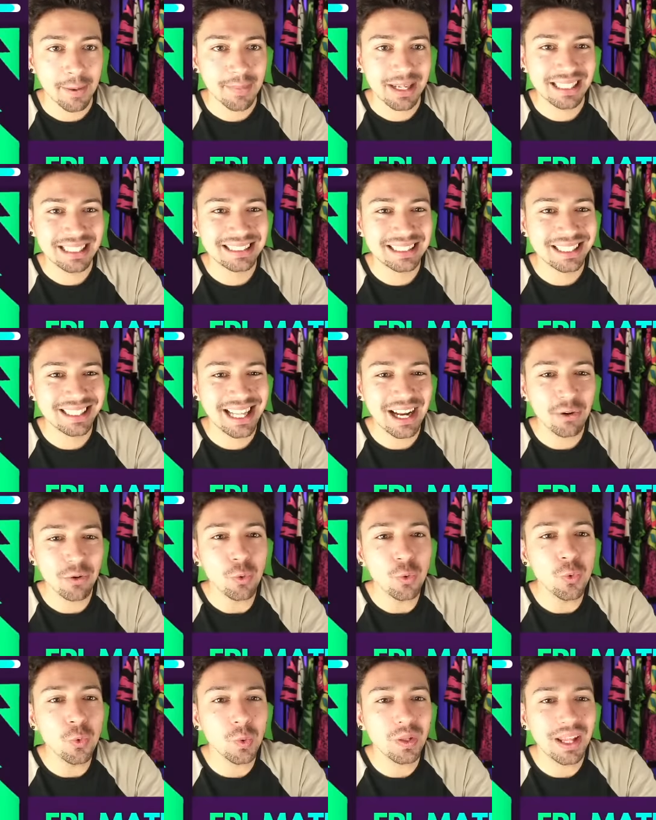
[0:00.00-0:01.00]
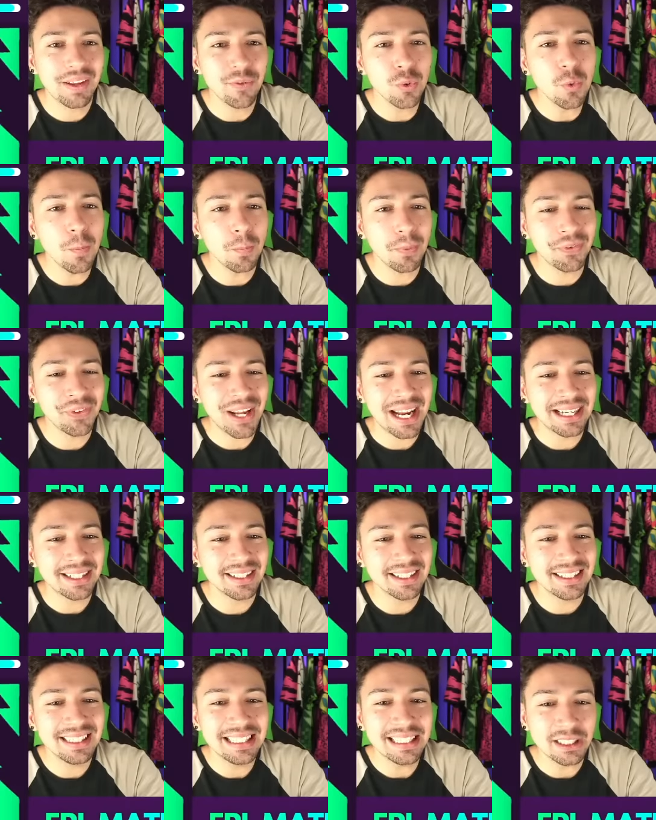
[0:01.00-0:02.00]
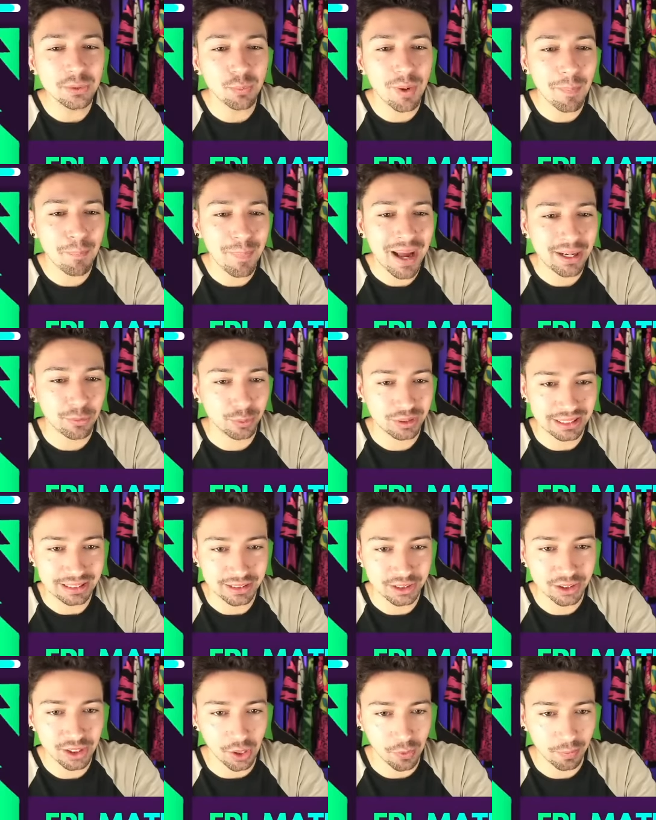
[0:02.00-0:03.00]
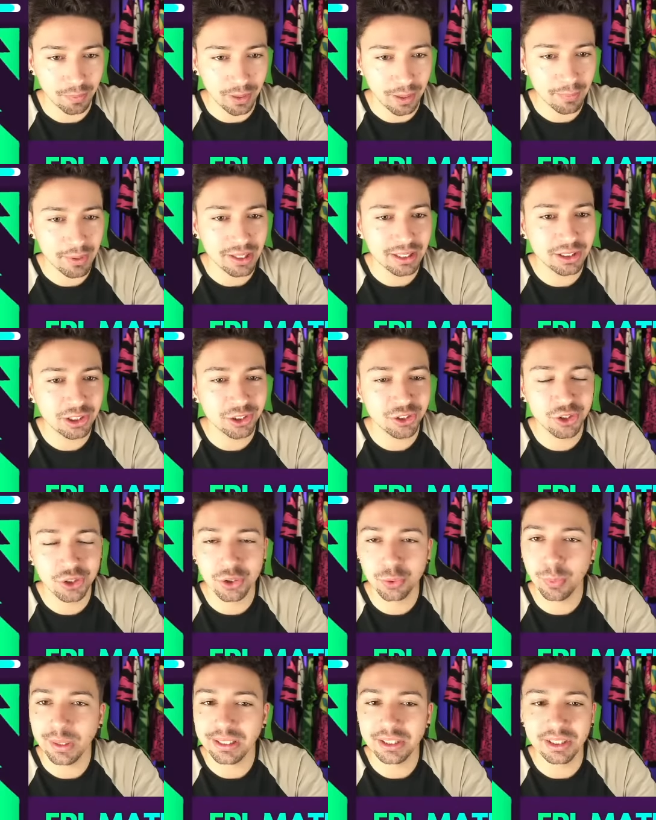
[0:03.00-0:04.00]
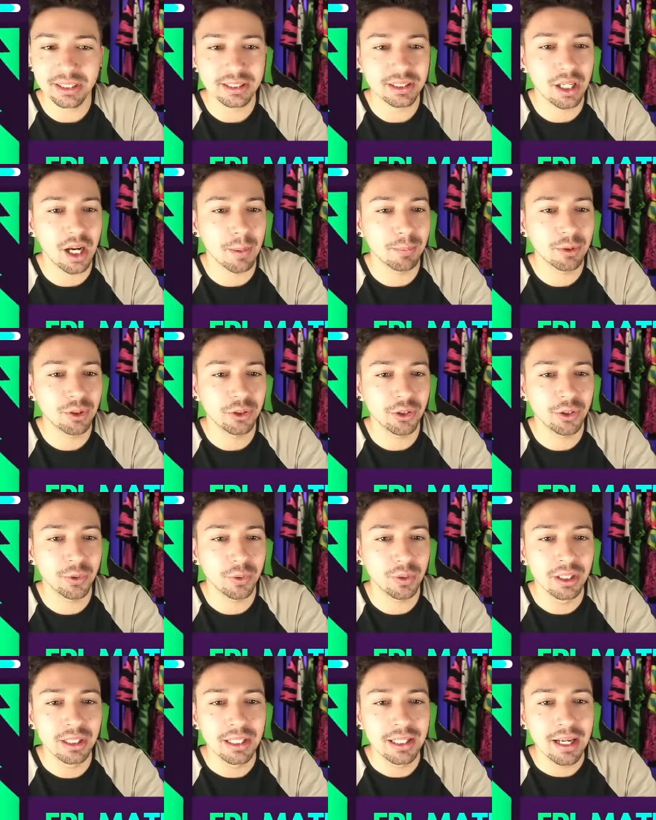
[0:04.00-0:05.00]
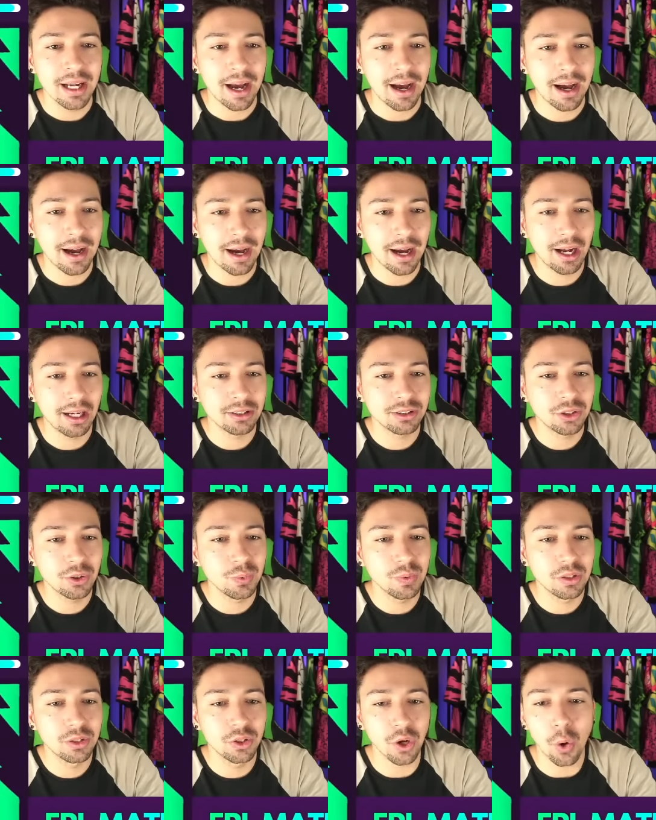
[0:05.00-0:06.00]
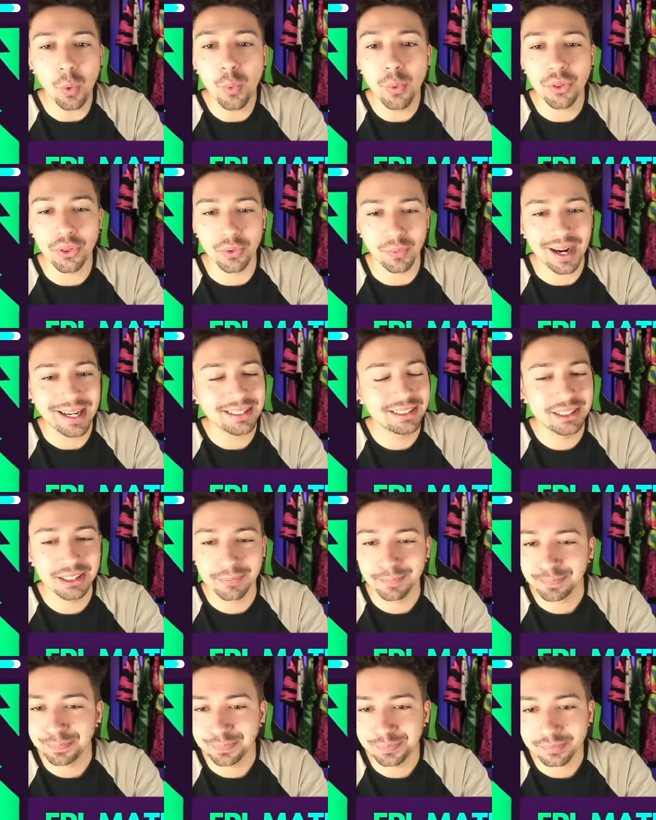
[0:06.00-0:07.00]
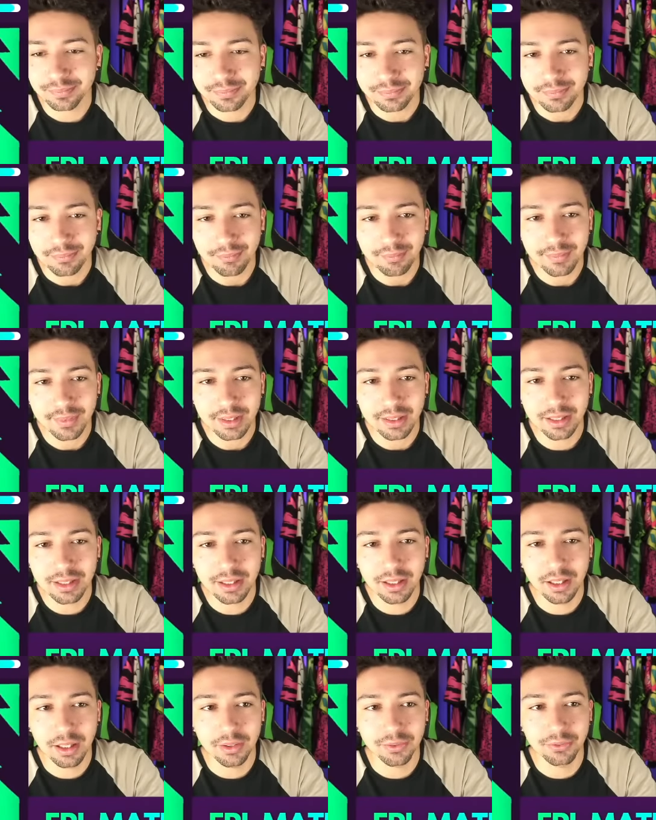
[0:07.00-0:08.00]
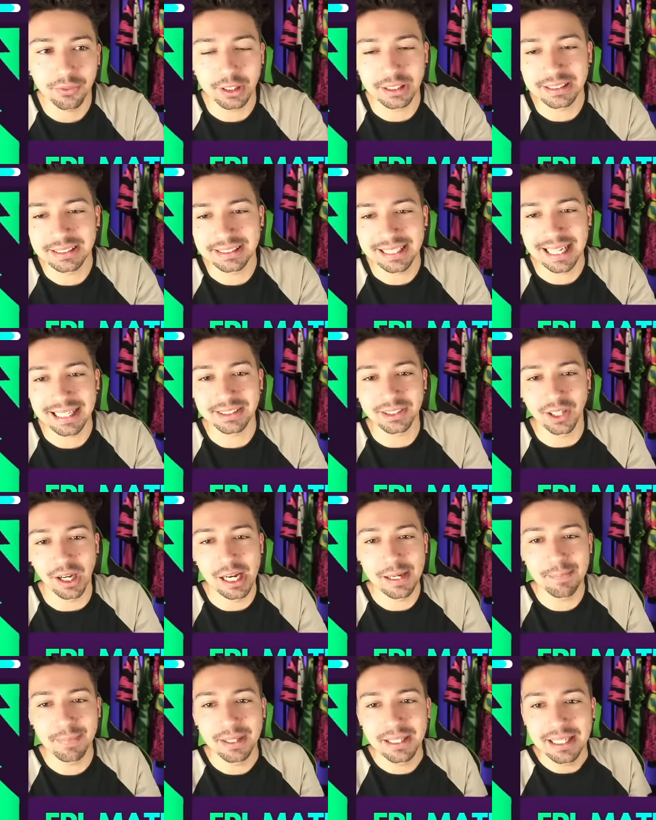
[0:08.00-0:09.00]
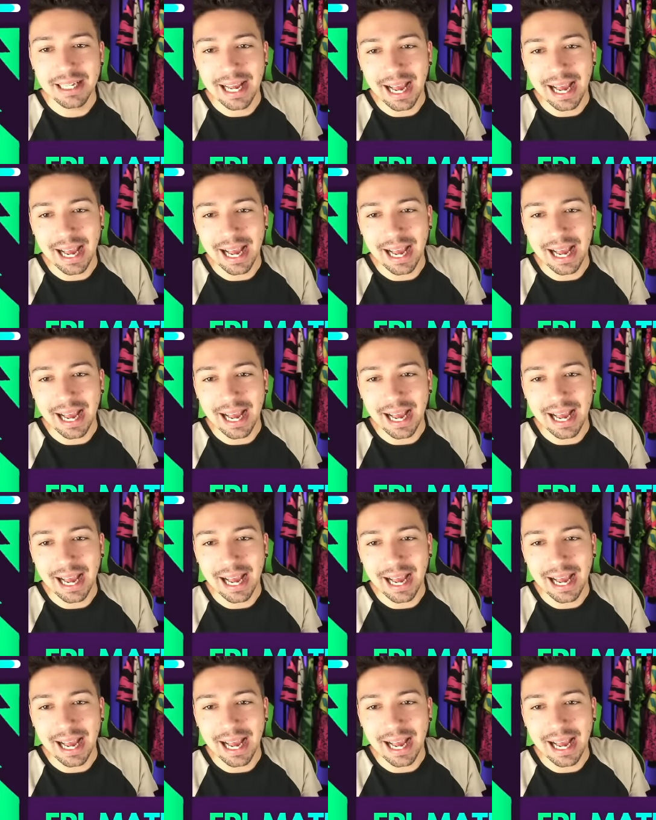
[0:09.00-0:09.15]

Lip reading: Is that they've all taken at least 1 penalty. So I'm going to switch this up to goal threat for the stat type.